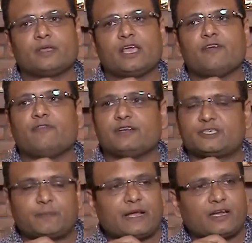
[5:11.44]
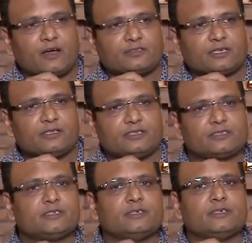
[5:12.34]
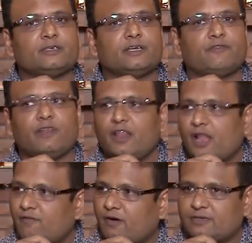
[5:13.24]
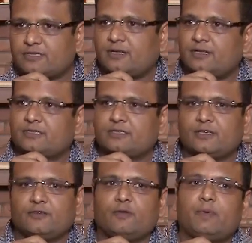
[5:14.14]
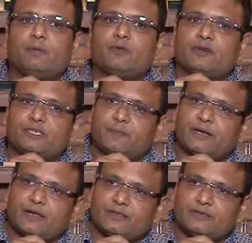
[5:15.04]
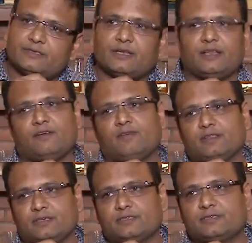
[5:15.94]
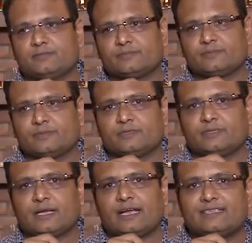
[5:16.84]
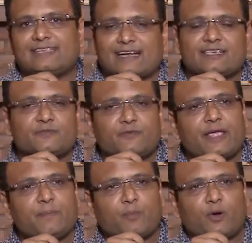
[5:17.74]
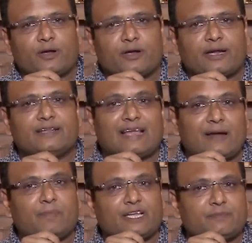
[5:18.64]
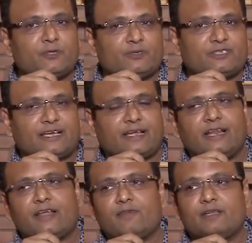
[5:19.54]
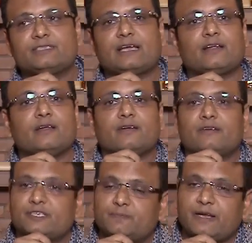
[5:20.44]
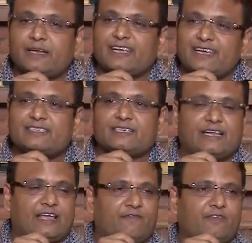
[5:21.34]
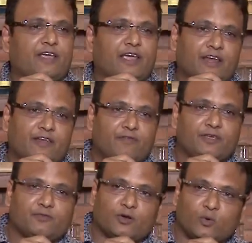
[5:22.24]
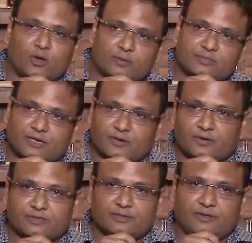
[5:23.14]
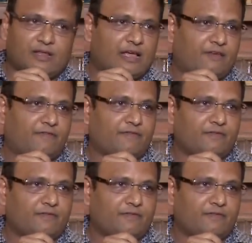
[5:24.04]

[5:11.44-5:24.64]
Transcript: If we respect ourselves, if we love ourselves, we'll be able to respect others and love others. And that is very important. And that brings me to the second level, is that respect each and every individual who comes across in your life.